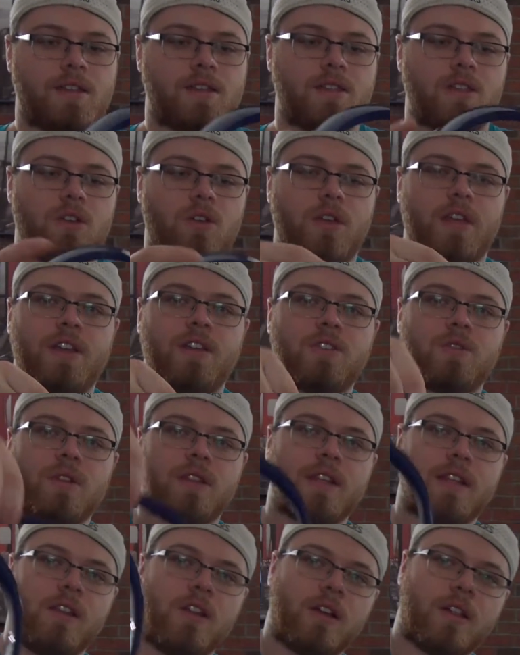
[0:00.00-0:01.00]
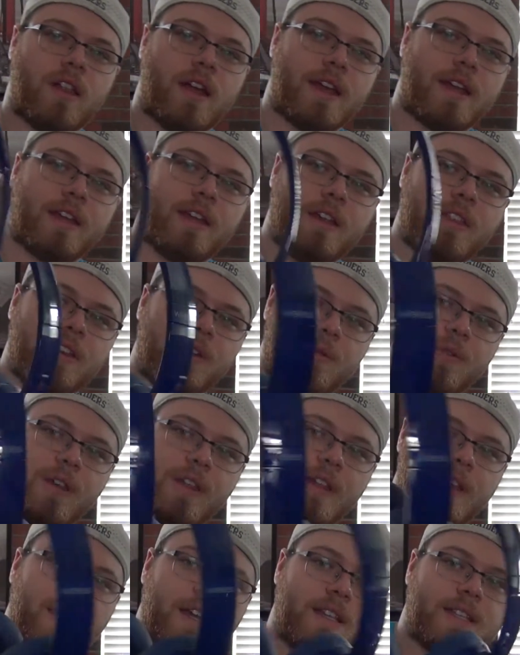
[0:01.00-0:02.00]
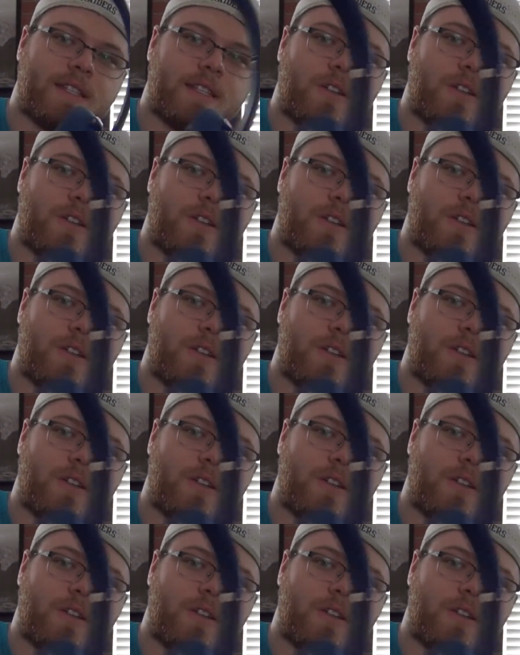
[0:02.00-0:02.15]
So here's what they look like. They're really nice.